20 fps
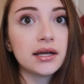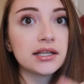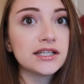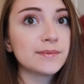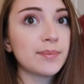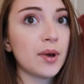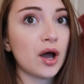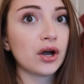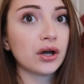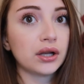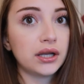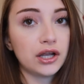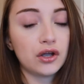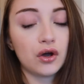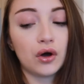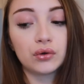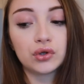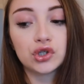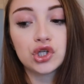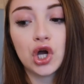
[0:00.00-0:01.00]
sparkly
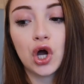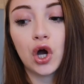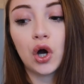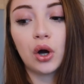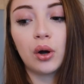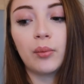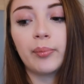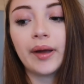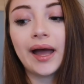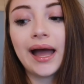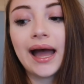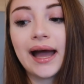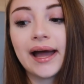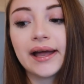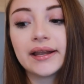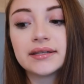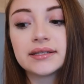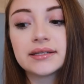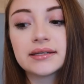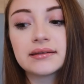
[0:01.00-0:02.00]
gold top
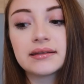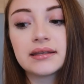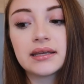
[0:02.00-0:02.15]
and